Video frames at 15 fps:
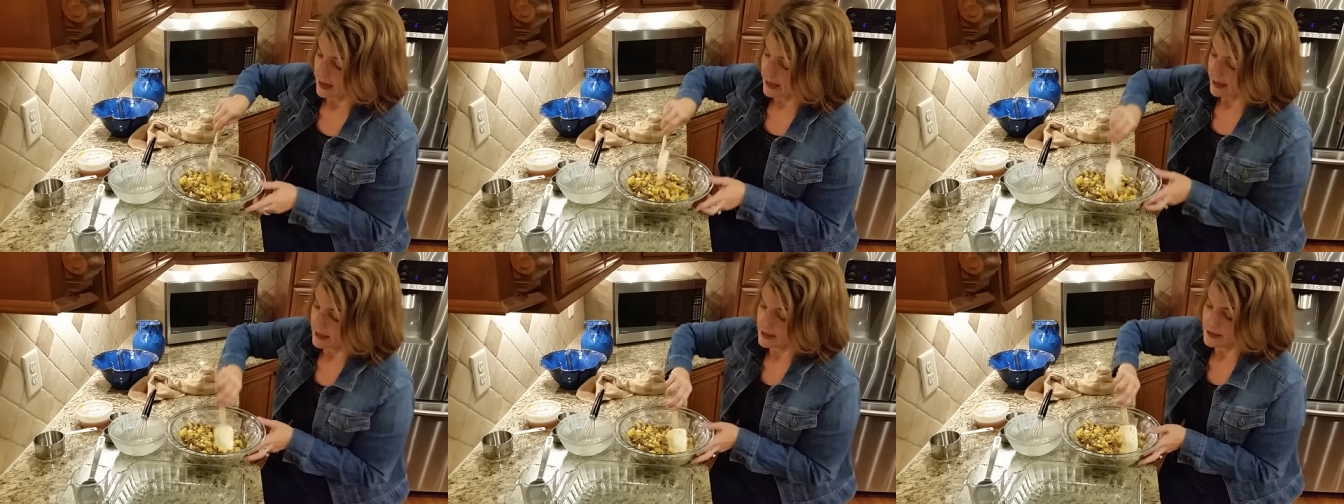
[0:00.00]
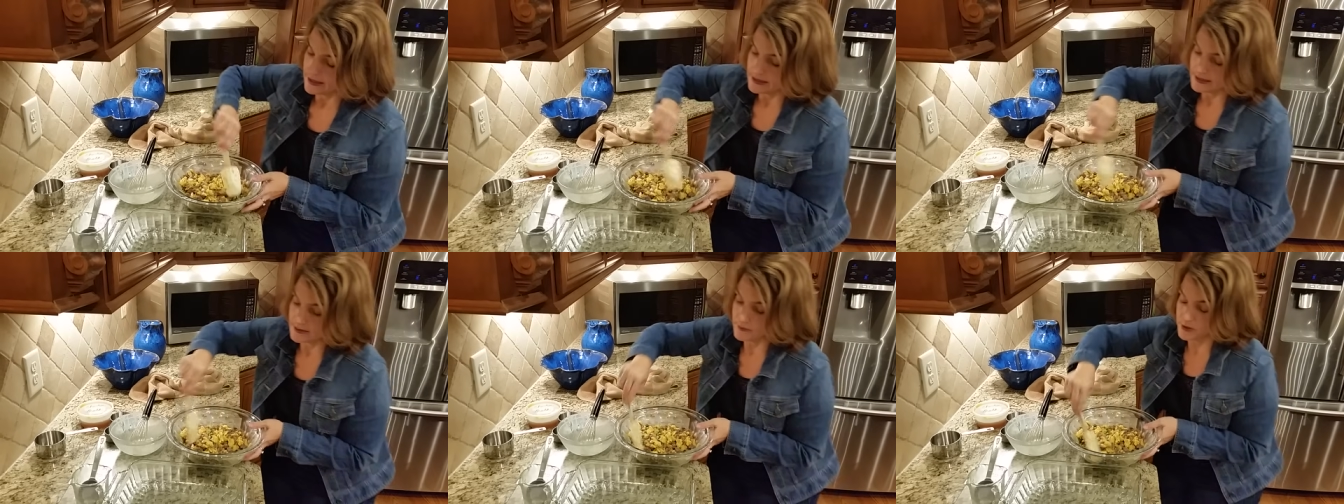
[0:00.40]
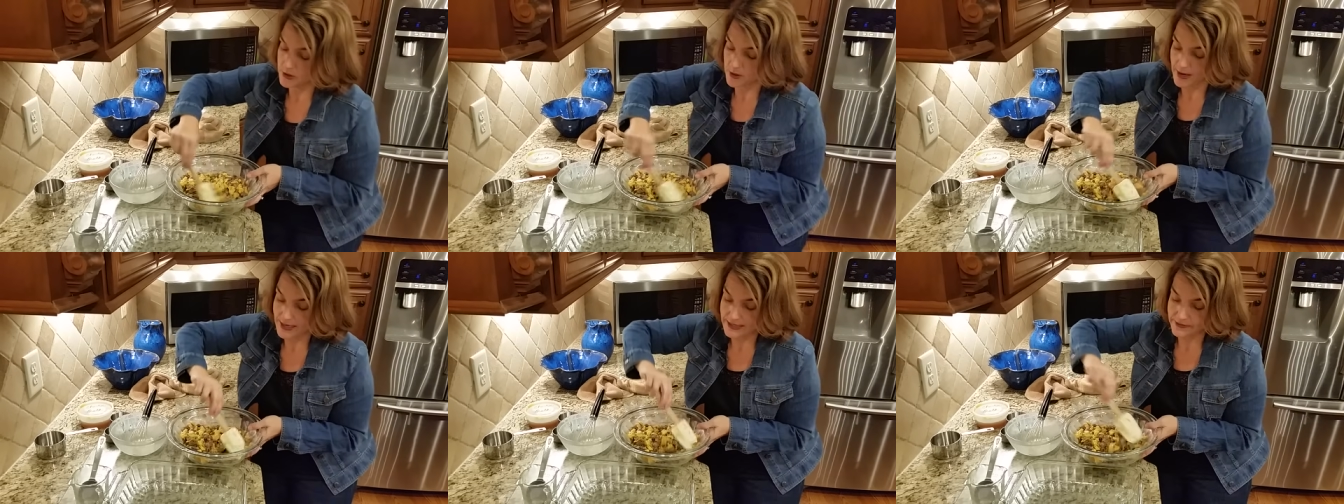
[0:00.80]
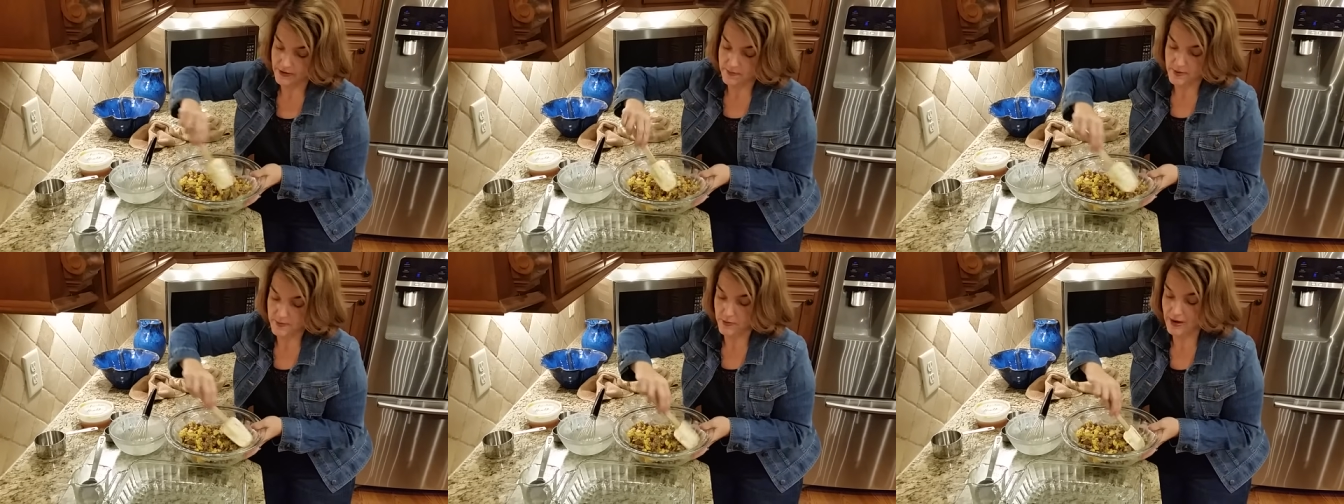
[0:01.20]
And I'm trying to
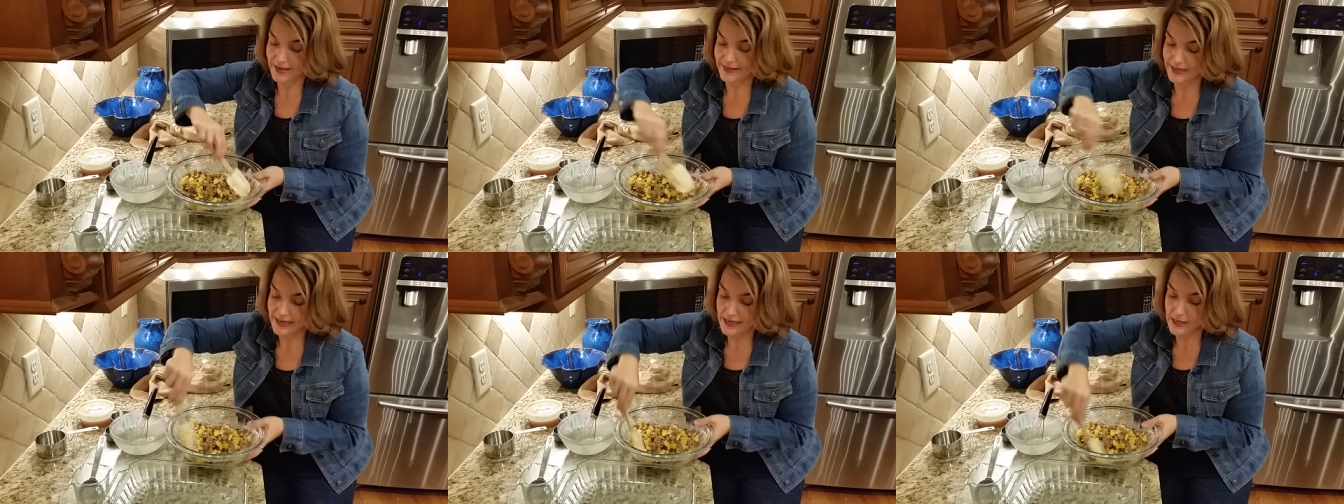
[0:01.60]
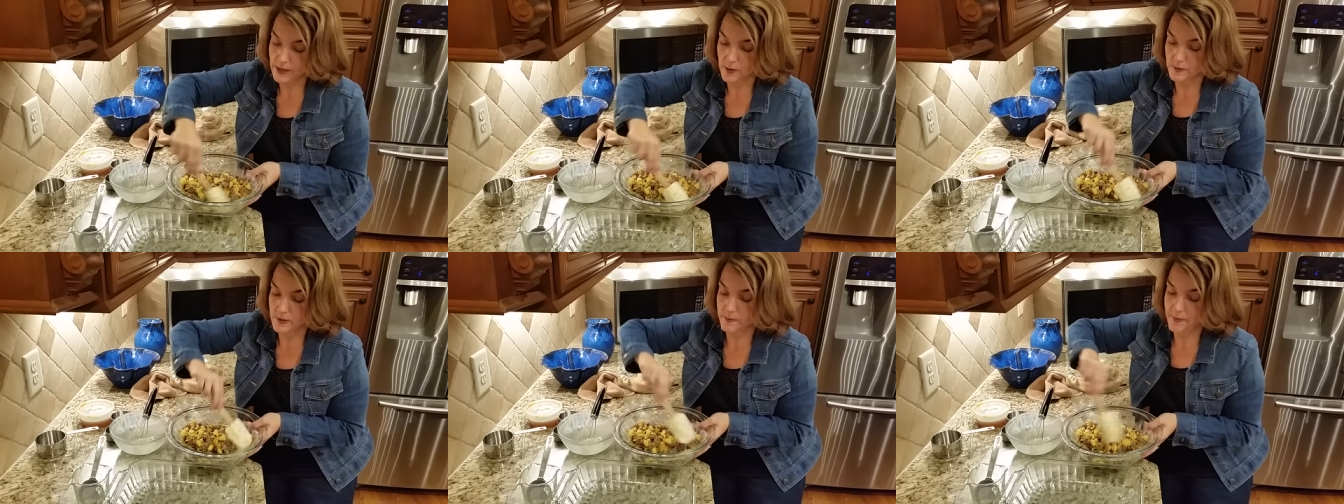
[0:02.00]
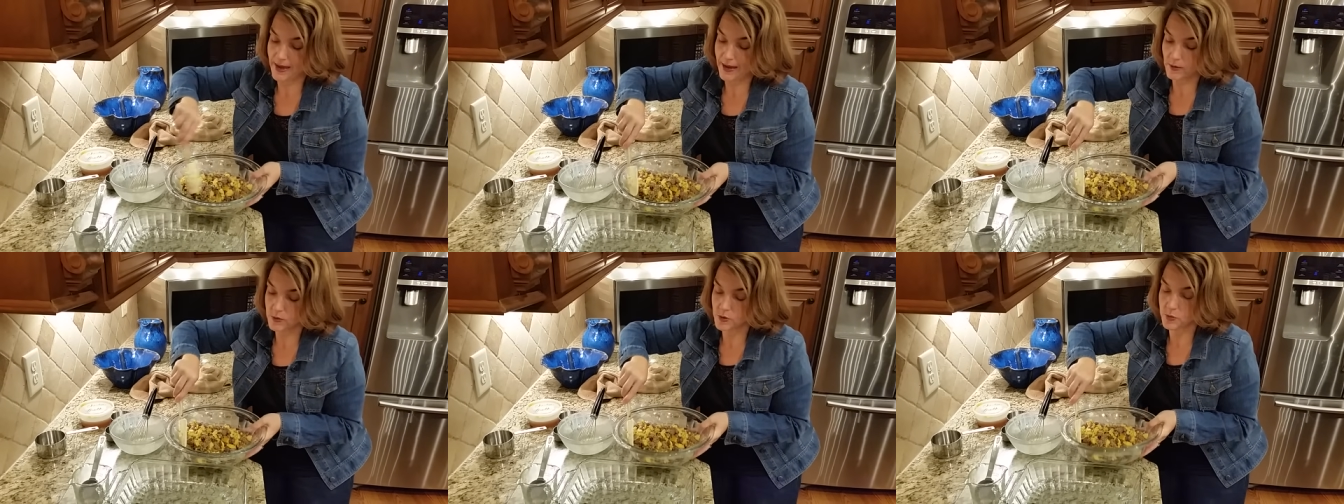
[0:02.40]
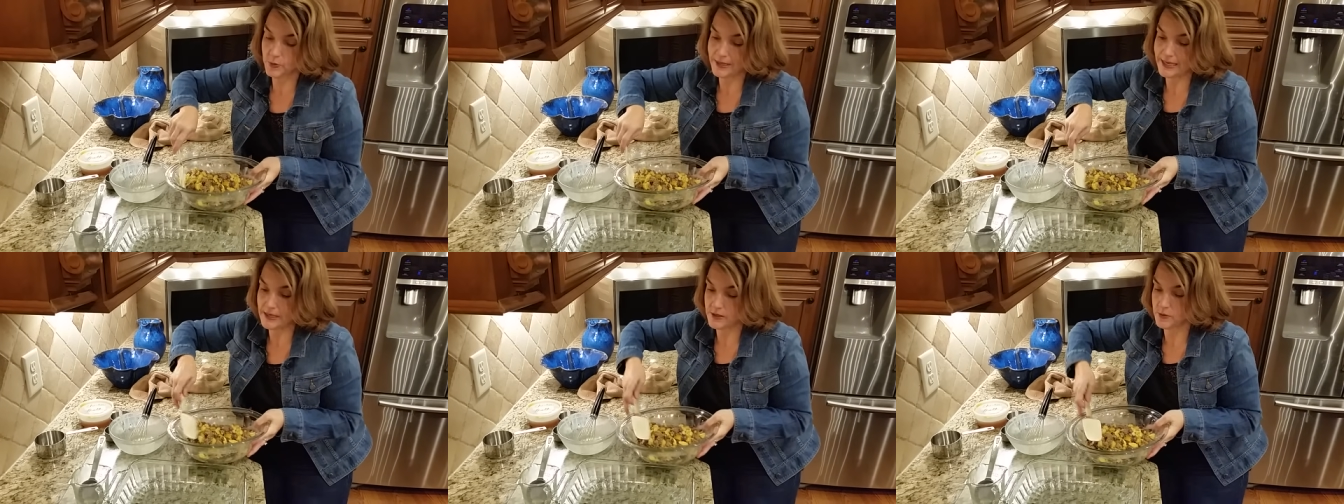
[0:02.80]
remember, I think it goes about
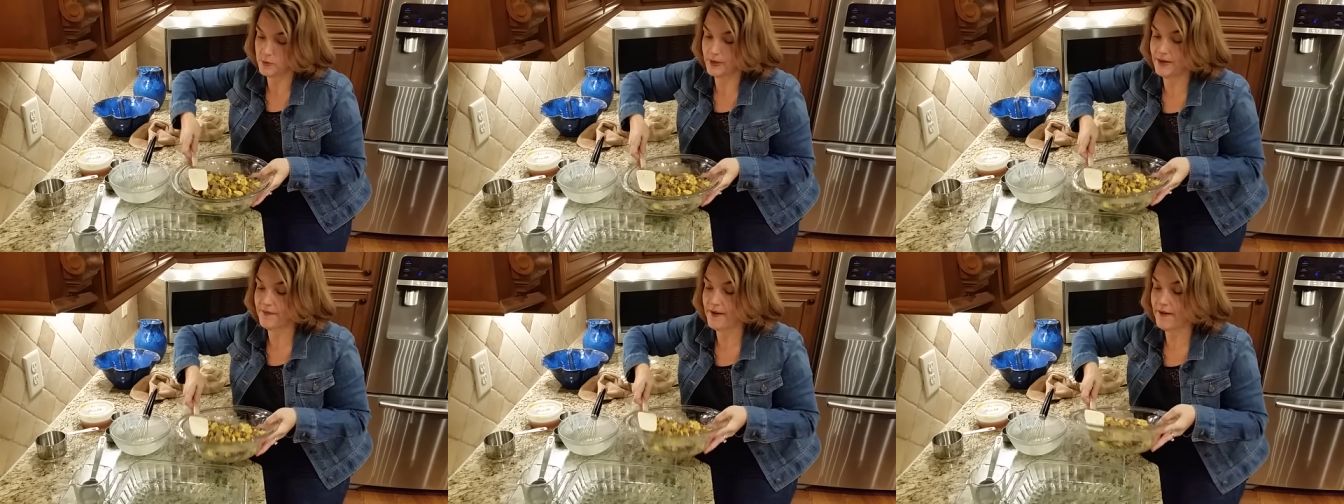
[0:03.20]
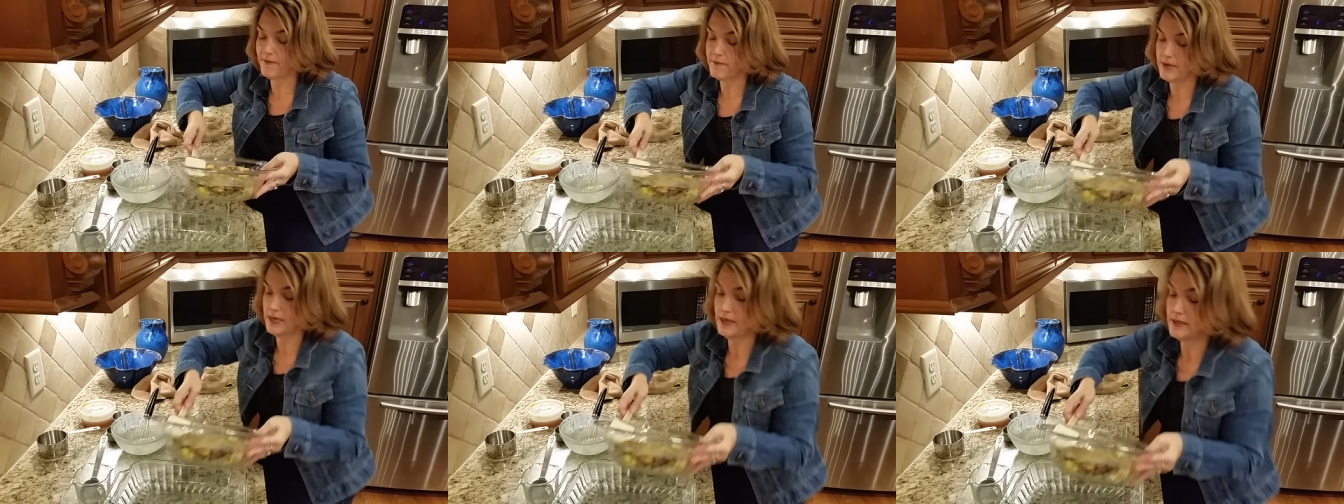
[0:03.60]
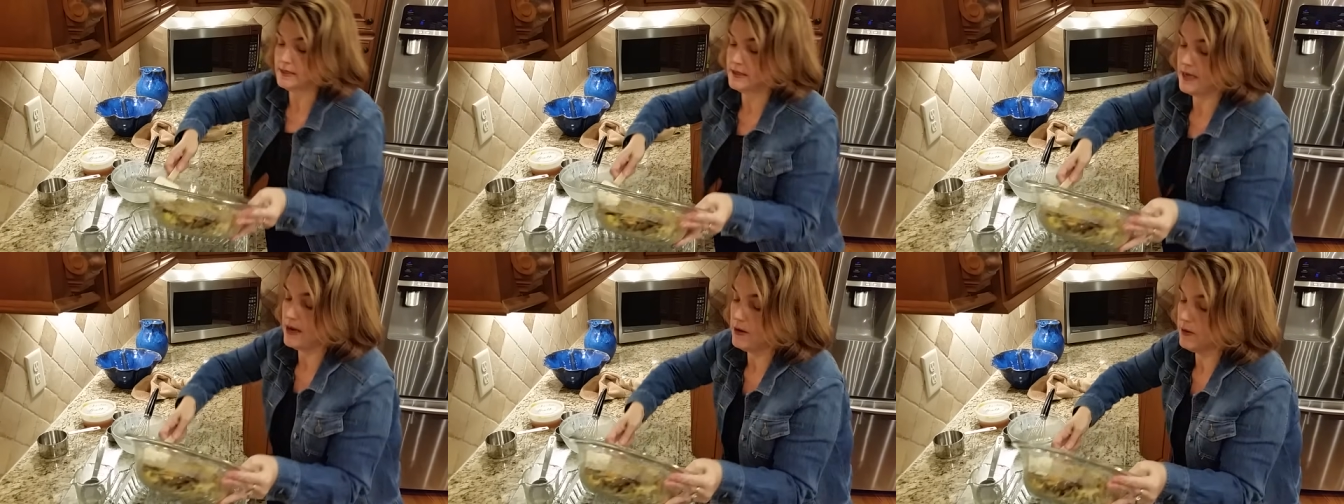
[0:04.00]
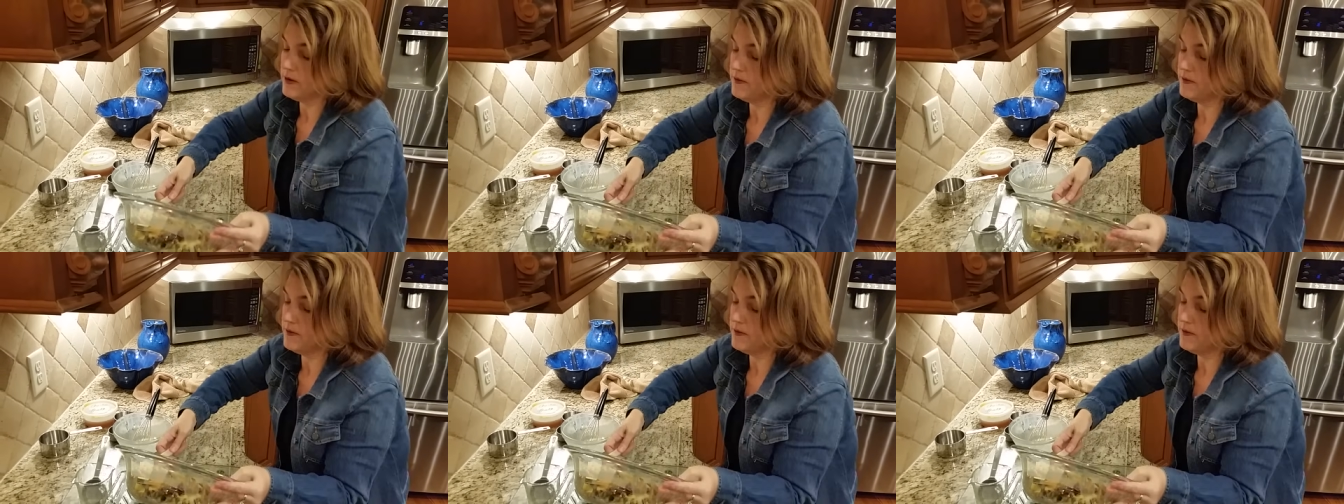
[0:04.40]
20 to 25 minutes. I'll